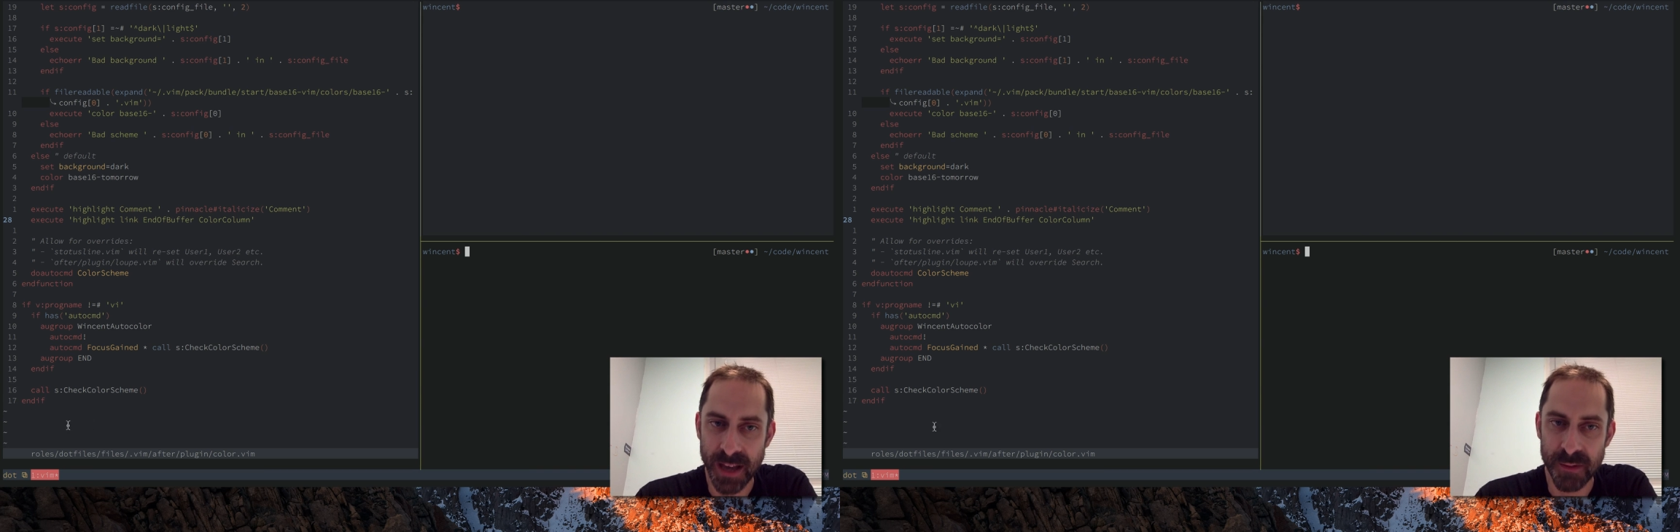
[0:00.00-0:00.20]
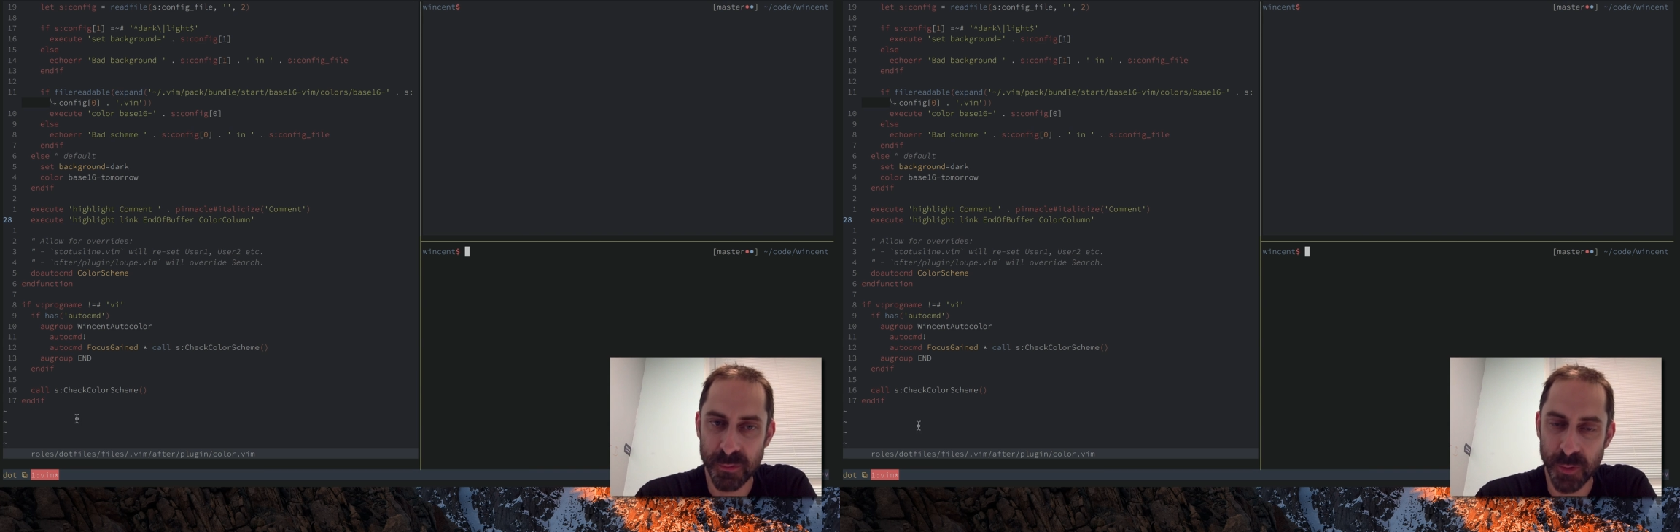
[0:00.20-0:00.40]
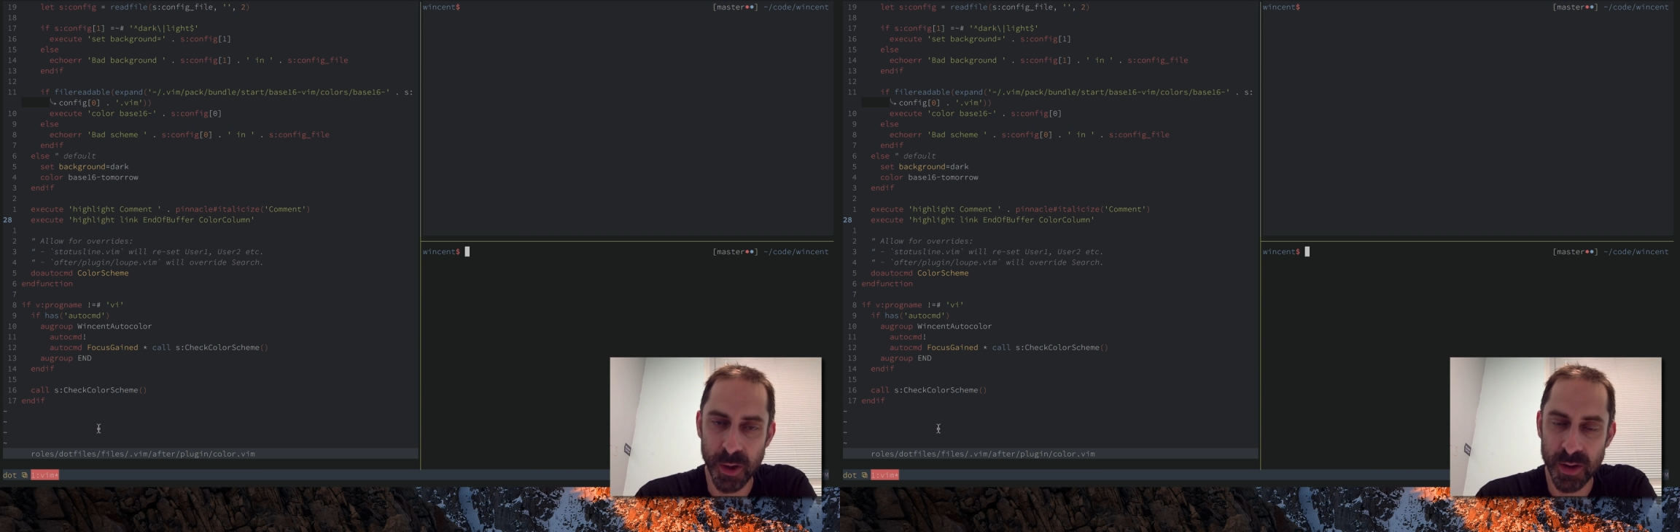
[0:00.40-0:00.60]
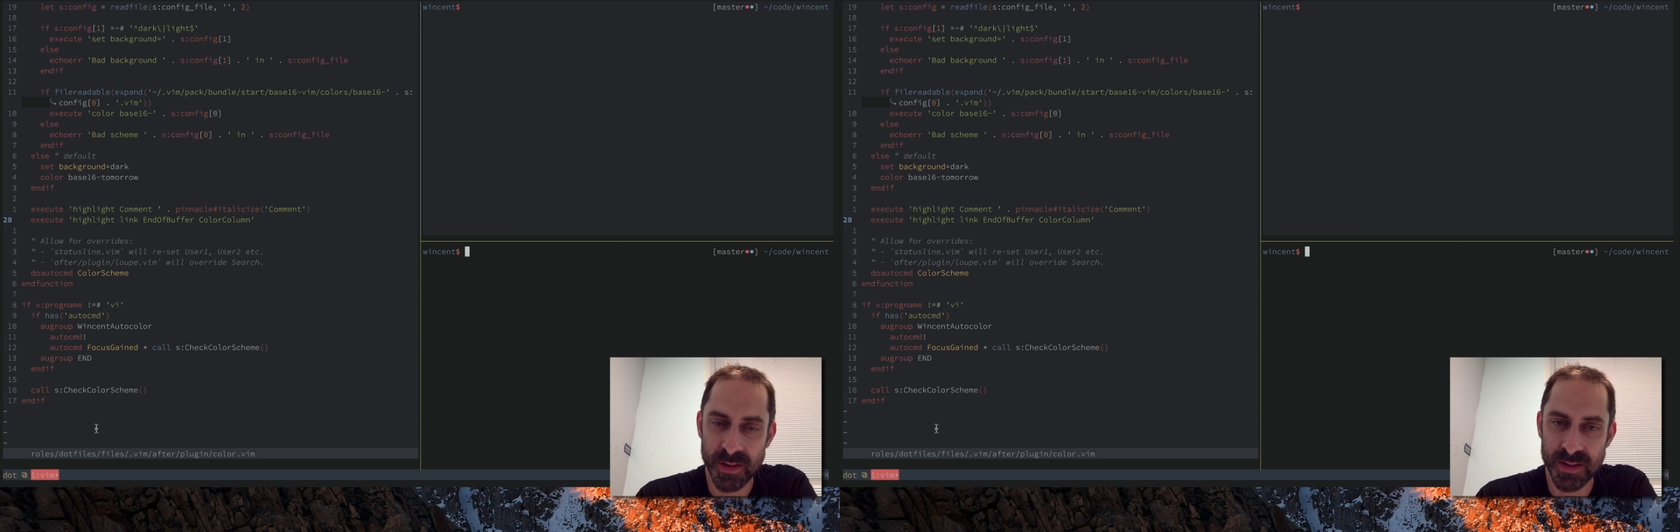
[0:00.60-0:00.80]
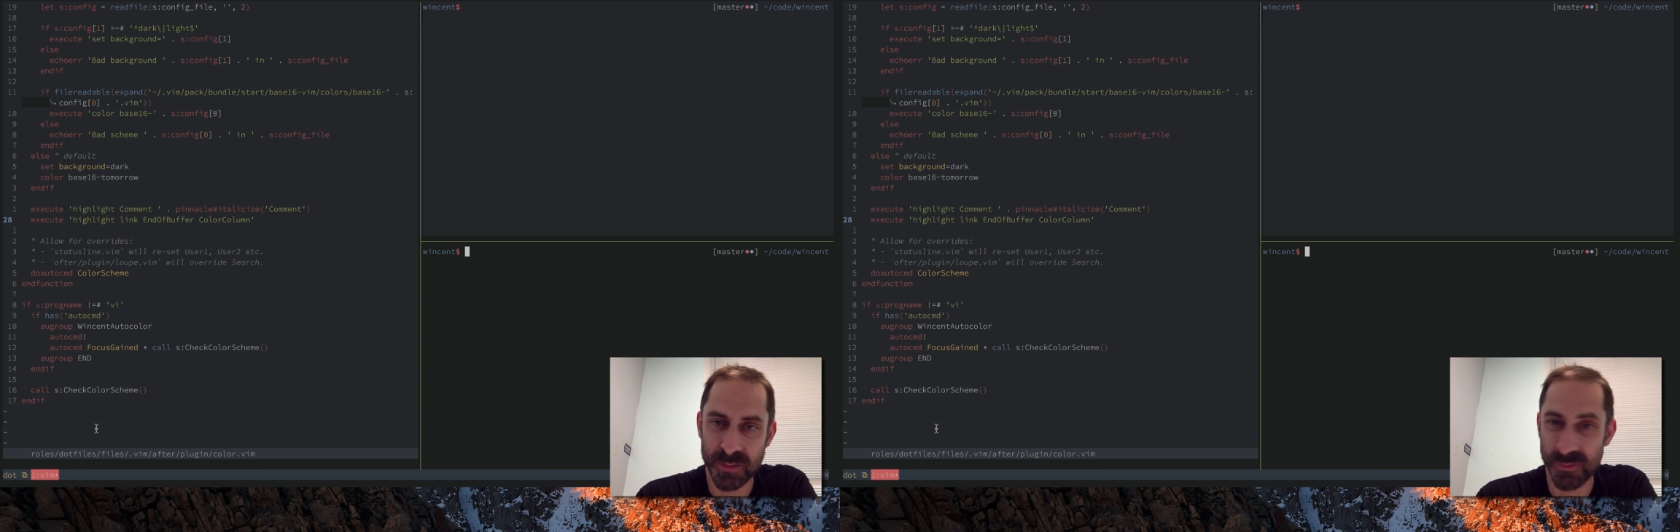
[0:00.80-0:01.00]

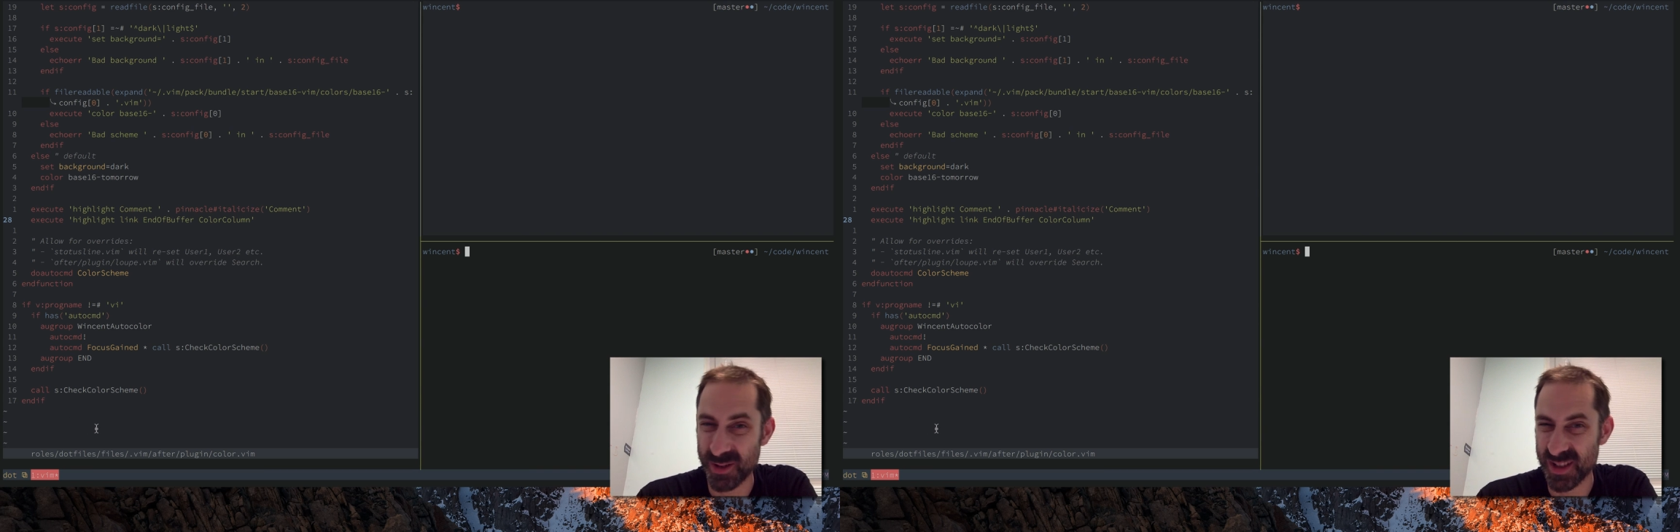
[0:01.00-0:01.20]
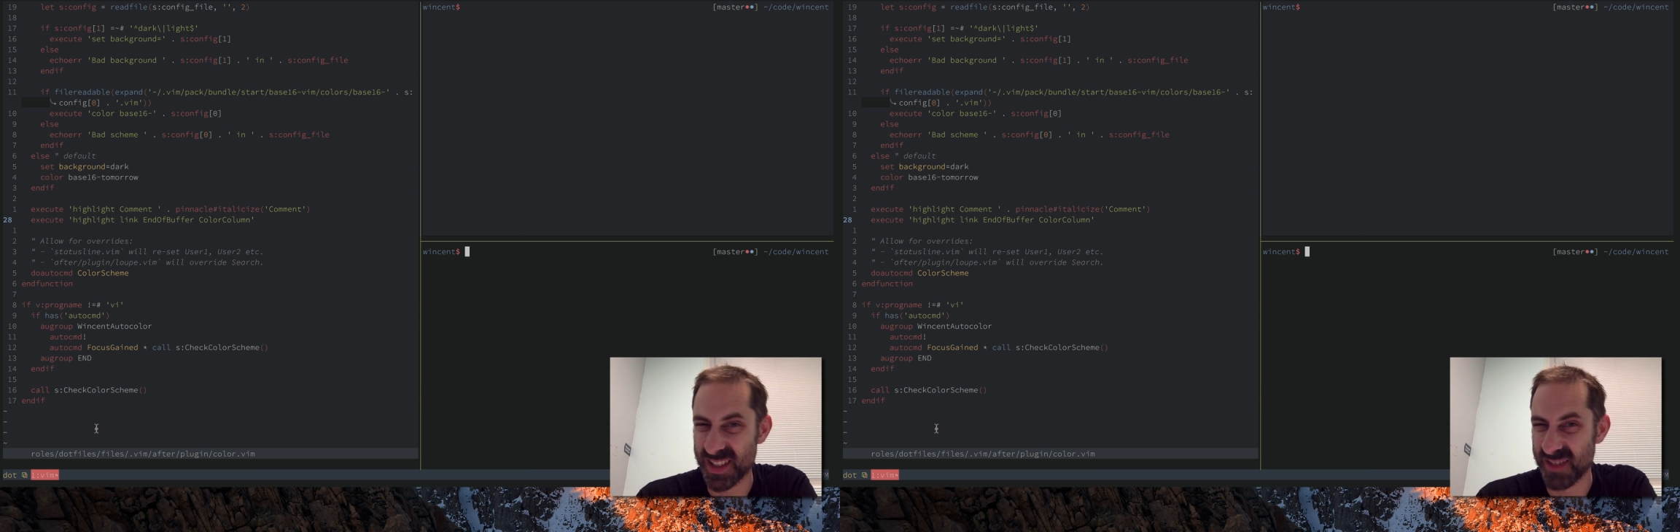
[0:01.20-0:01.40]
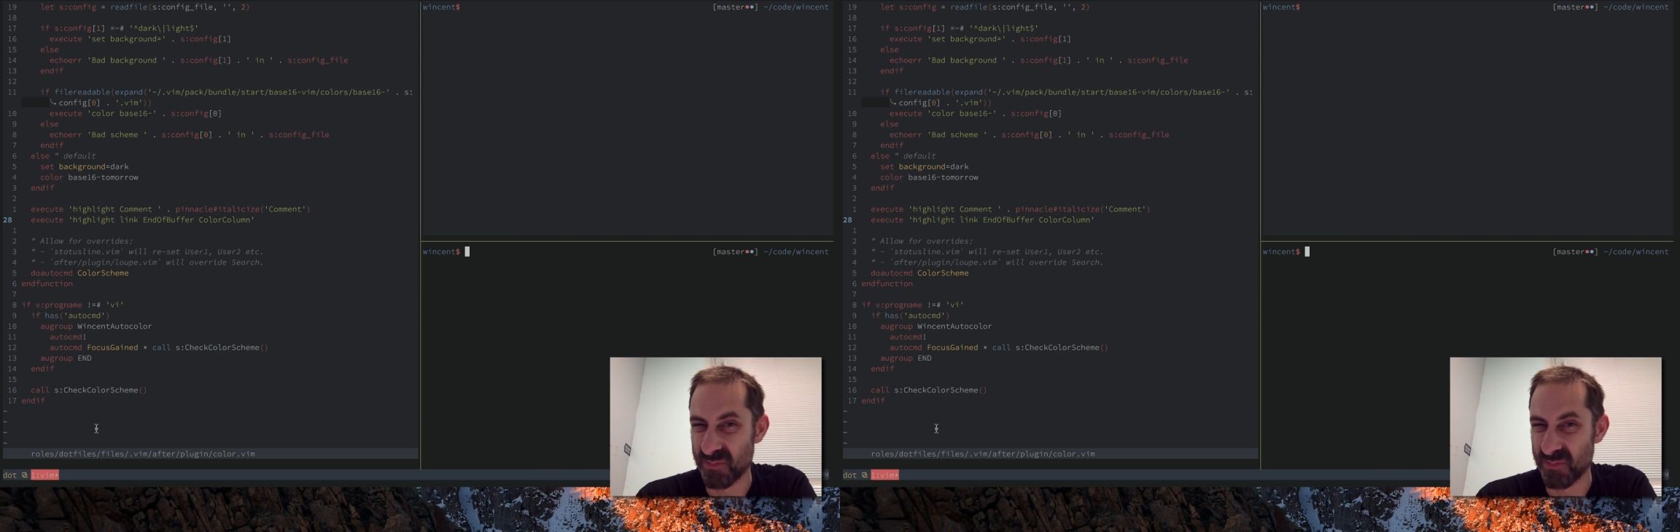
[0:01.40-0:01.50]
unfocused was